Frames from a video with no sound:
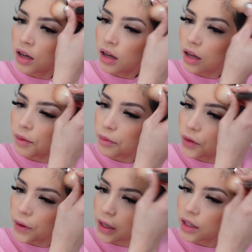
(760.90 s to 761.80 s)
I'm
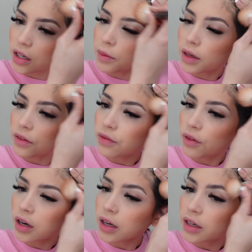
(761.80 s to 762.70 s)
going in on my
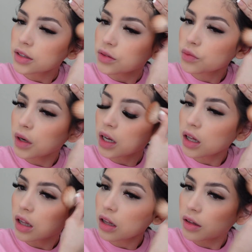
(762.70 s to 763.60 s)
forehead as
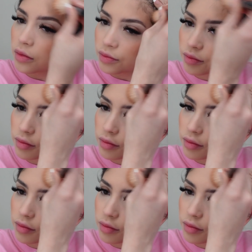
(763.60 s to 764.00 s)
well.